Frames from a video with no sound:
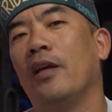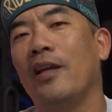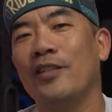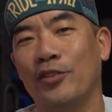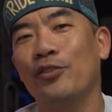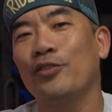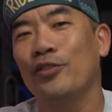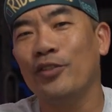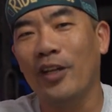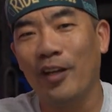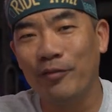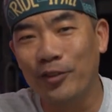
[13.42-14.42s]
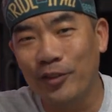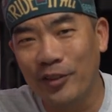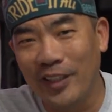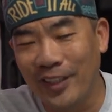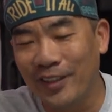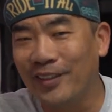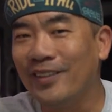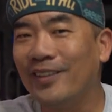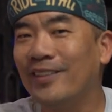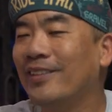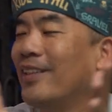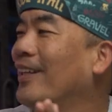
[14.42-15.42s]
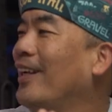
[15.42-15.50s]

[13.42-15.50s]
It's good to have you here.